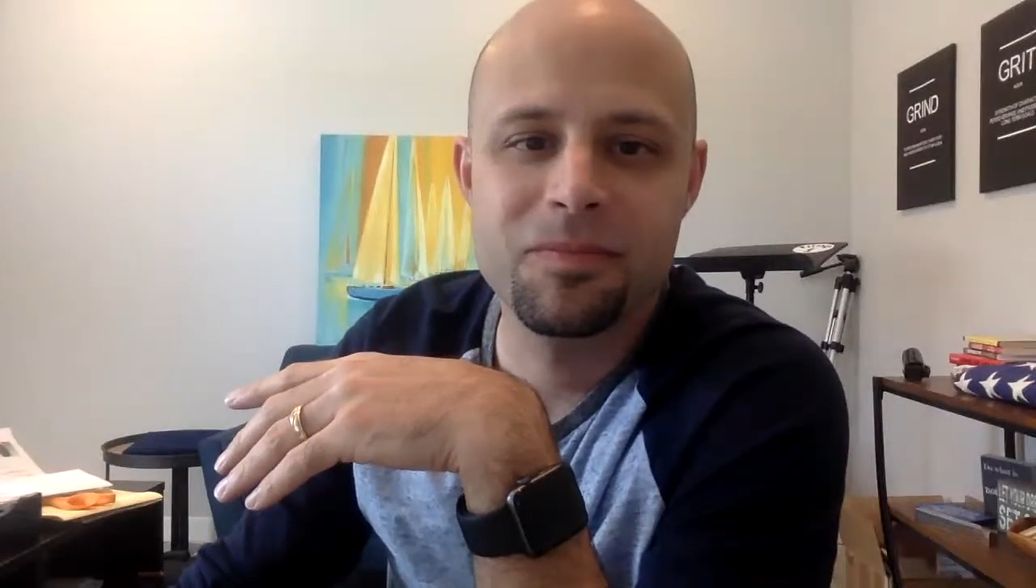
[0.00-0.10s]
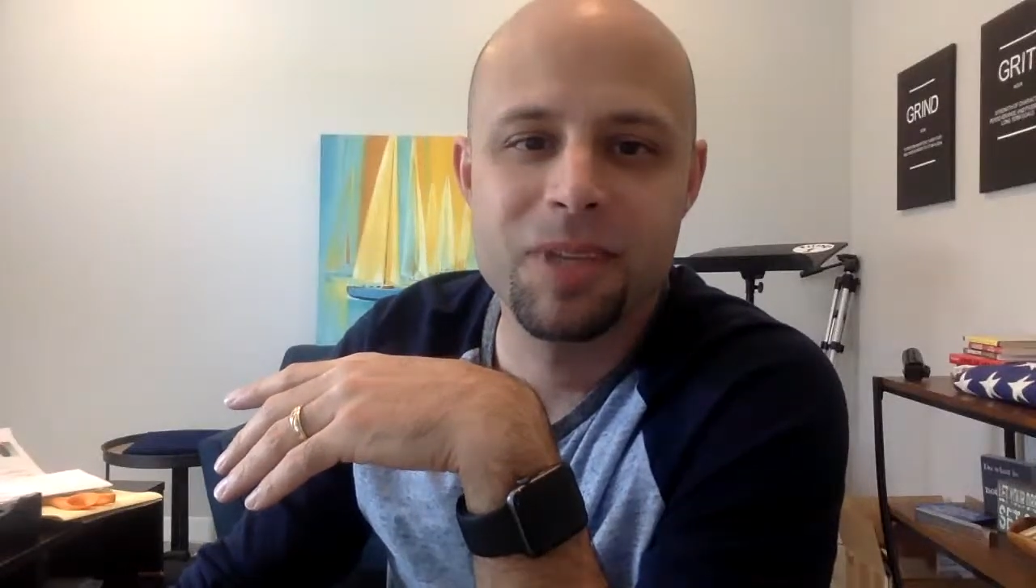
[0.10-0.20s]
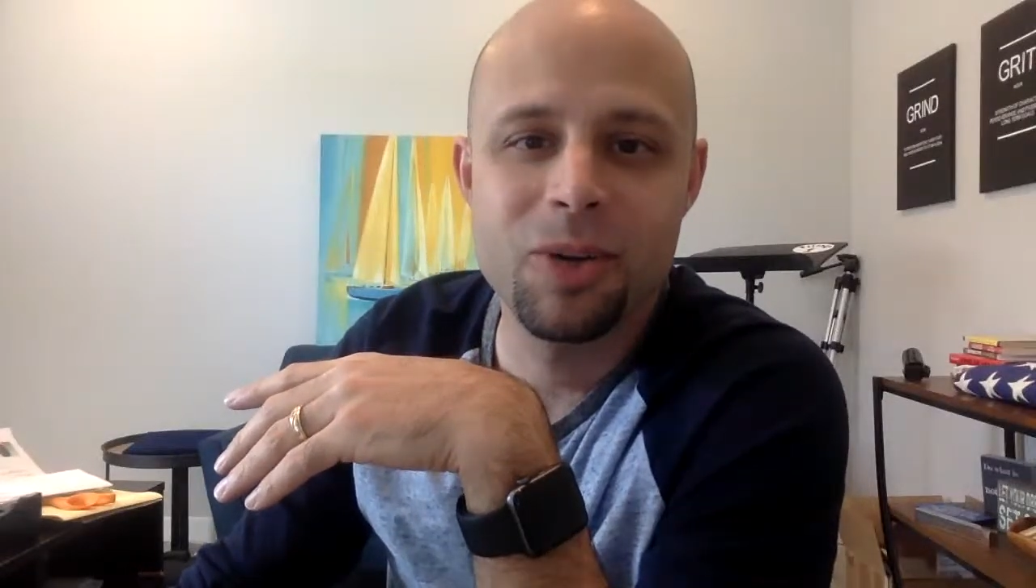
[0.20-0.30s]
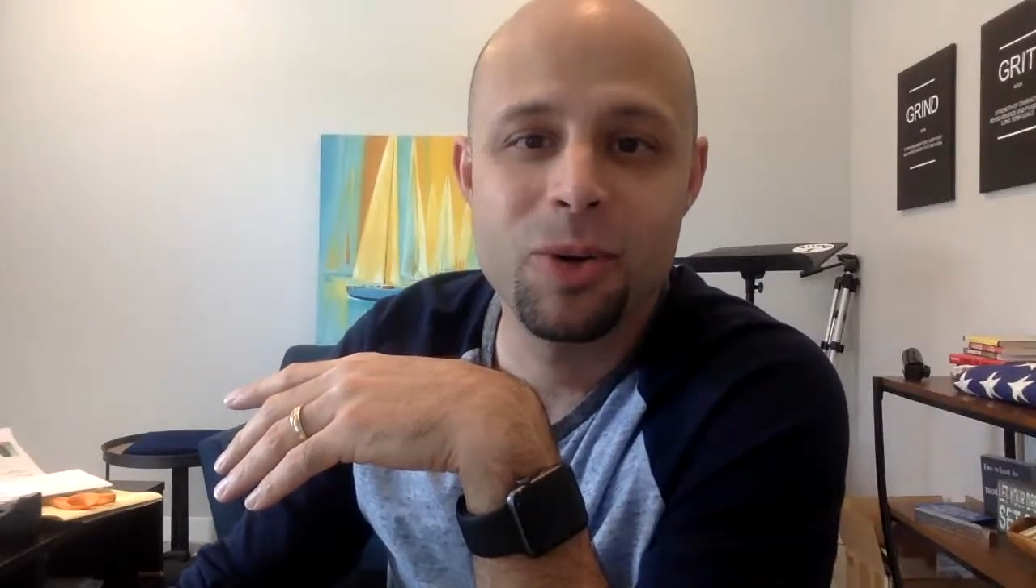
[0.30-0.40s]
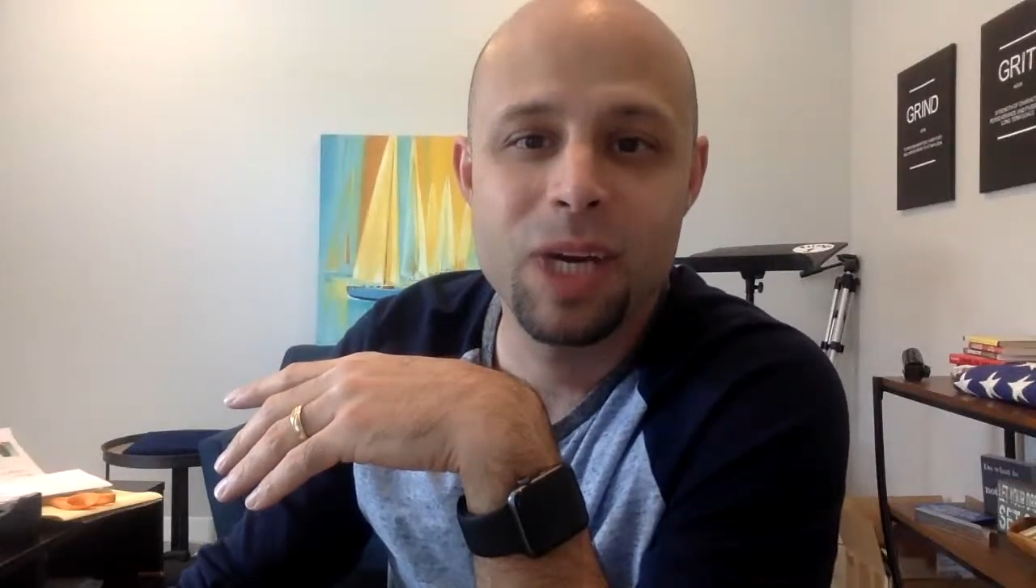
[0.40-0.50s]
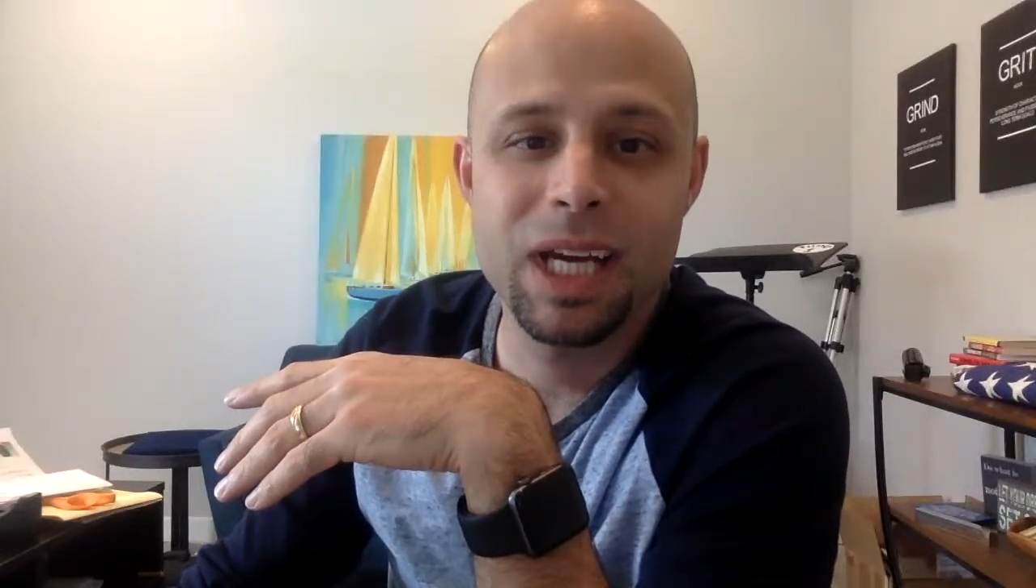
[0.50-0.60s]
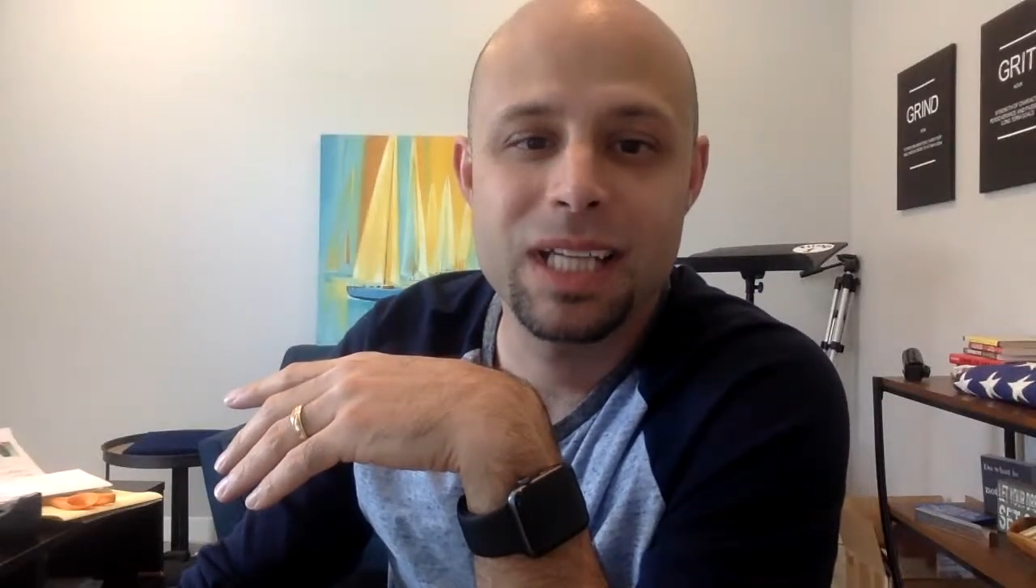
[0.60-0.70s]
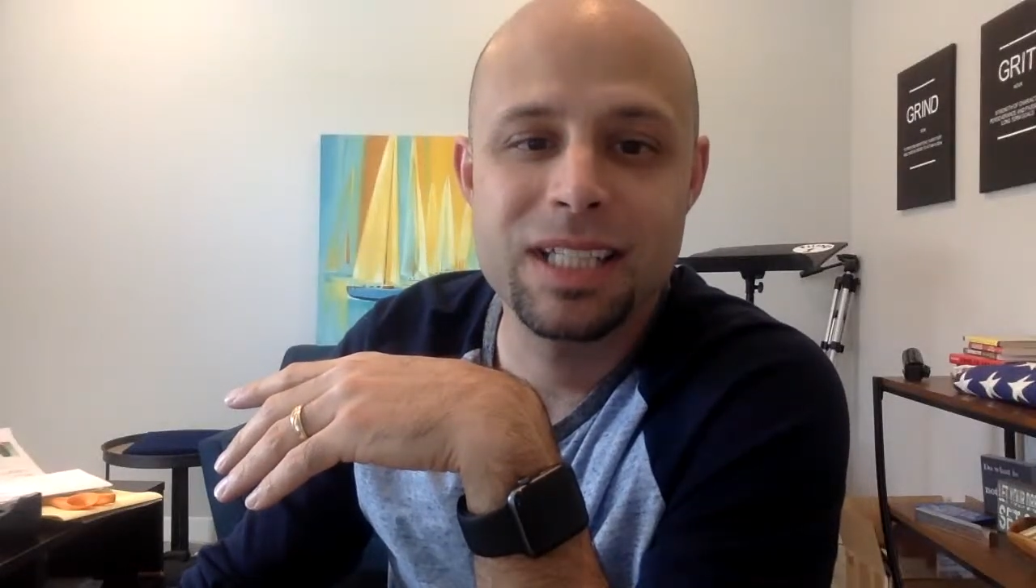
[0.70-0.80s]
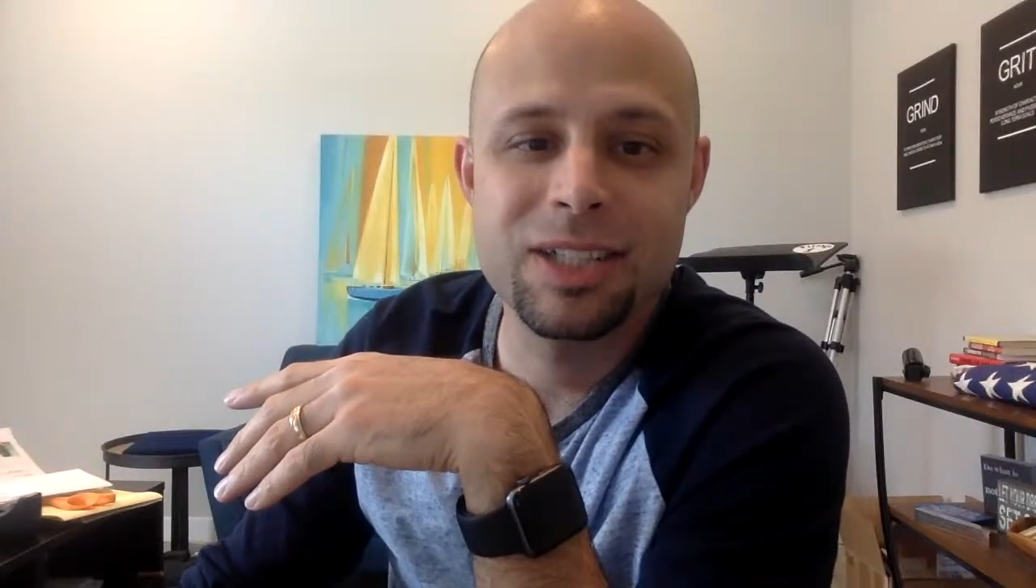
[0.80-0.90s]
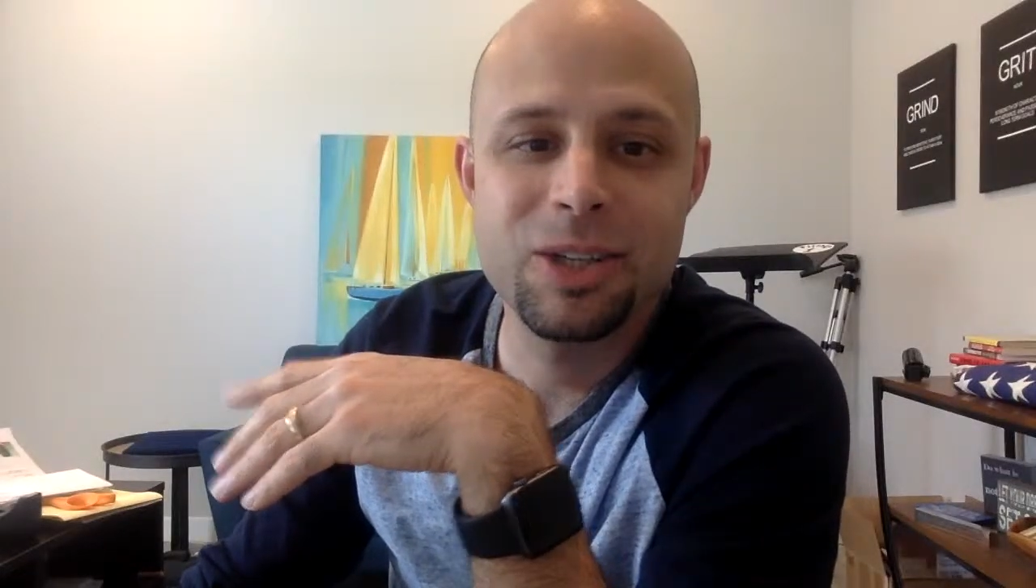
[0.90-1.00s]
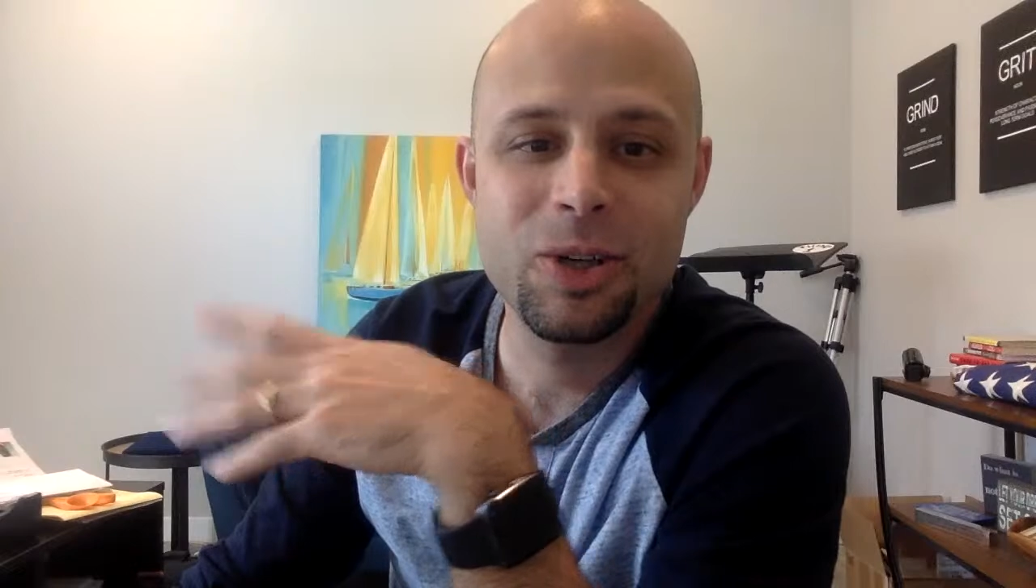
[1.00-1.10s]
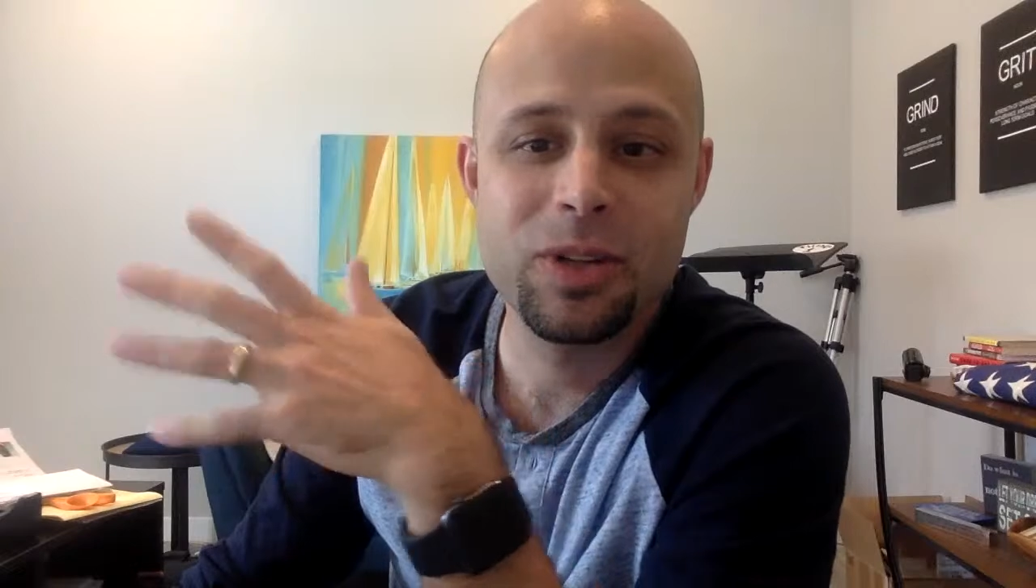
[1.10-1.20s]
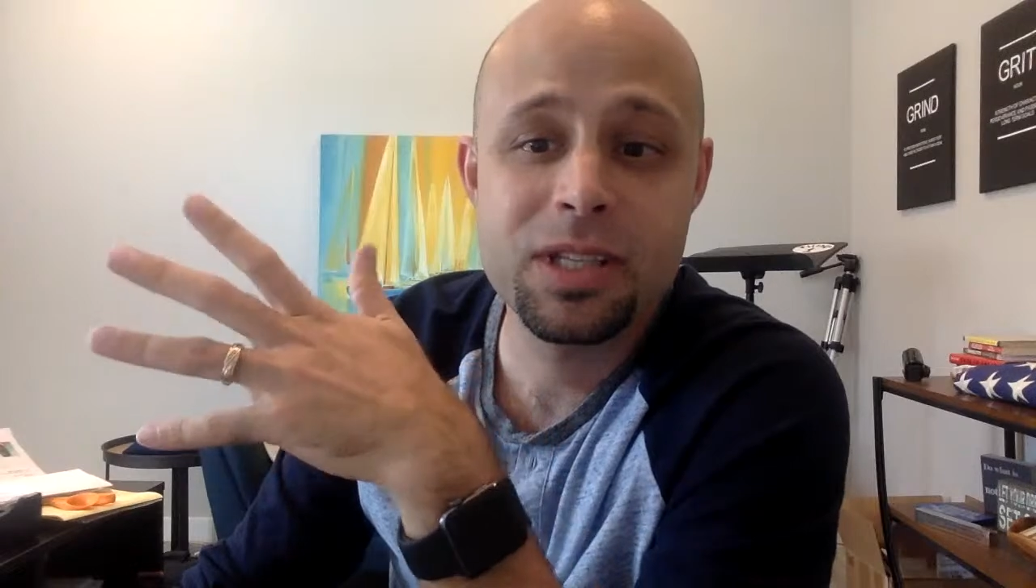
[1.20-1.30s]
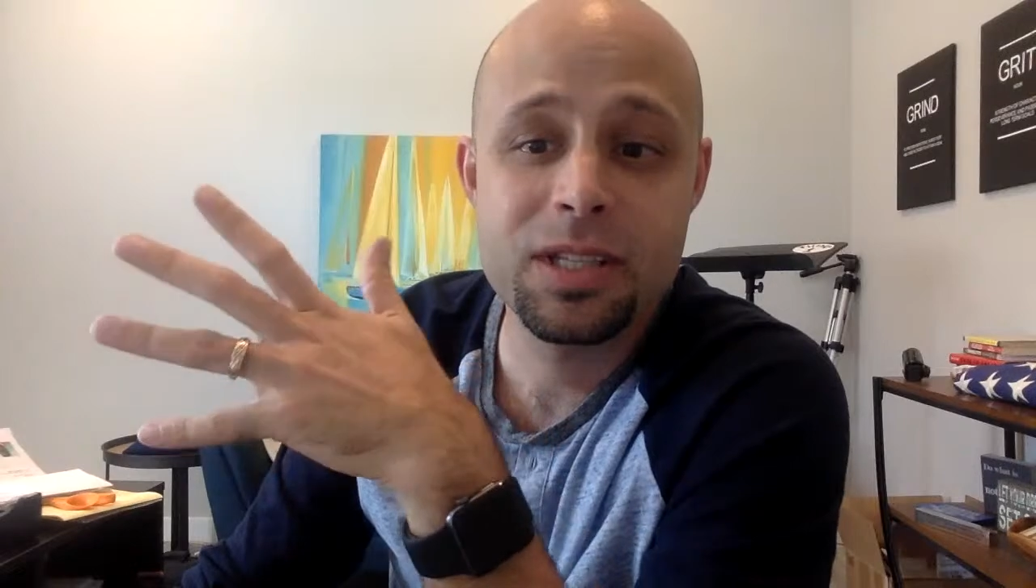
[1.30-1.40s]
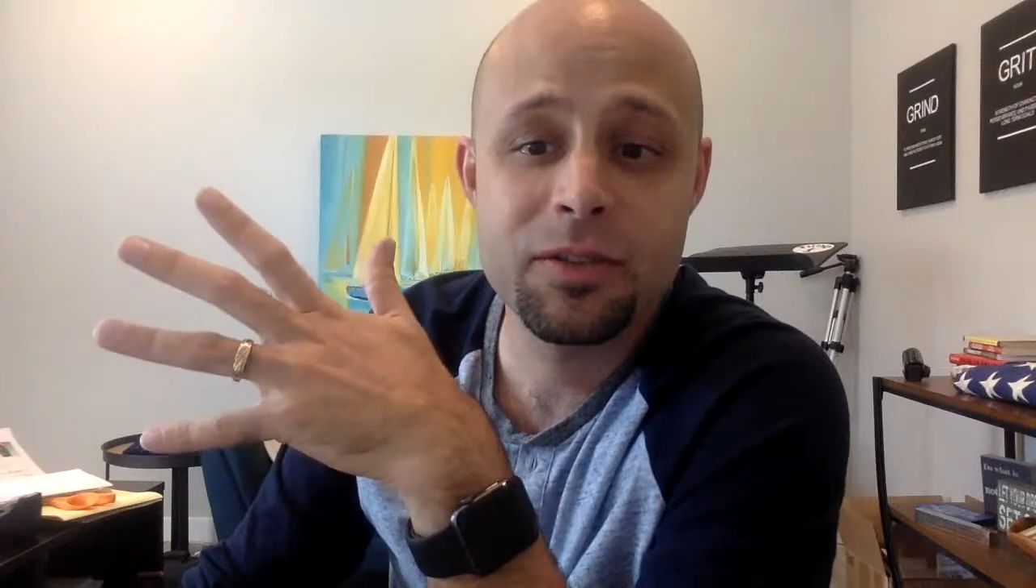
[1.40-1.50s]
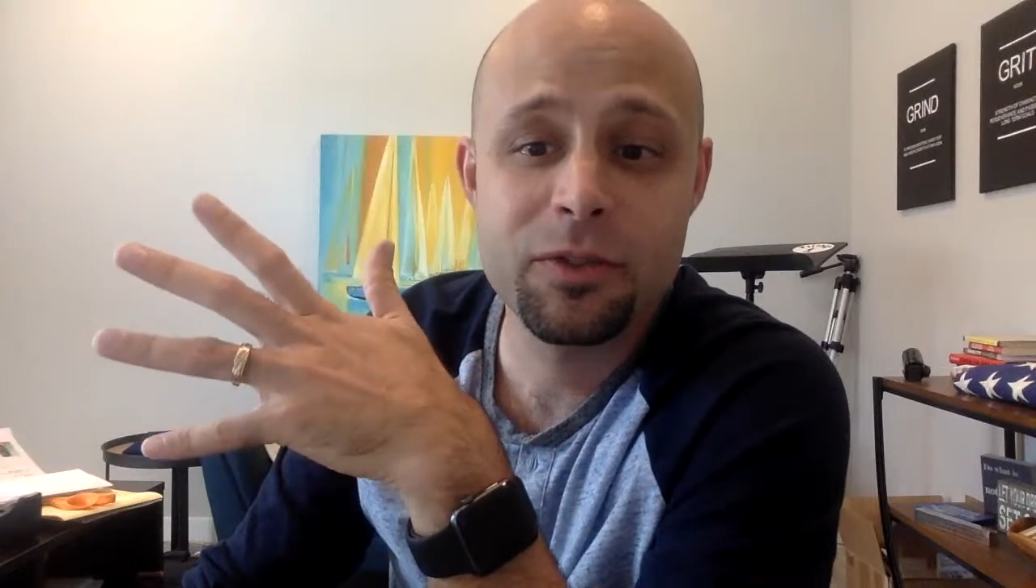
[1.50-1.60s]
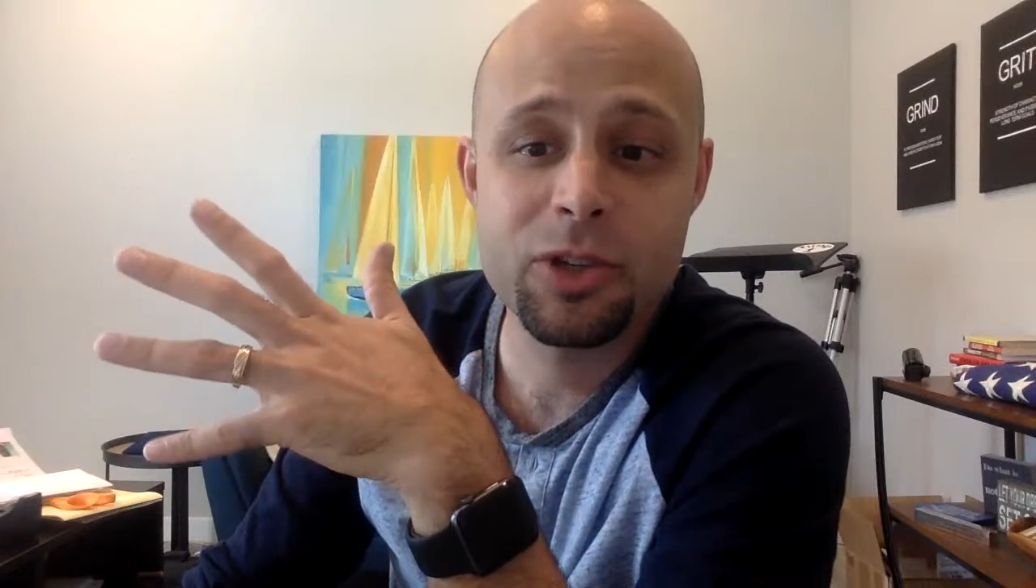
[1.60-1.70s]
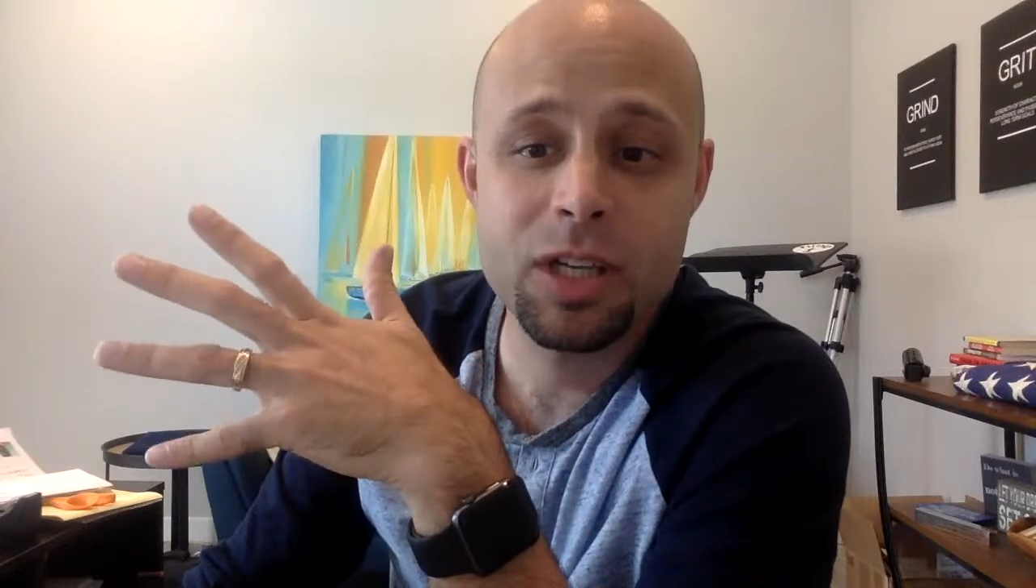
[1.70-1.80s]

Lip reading: Okay, so this is the first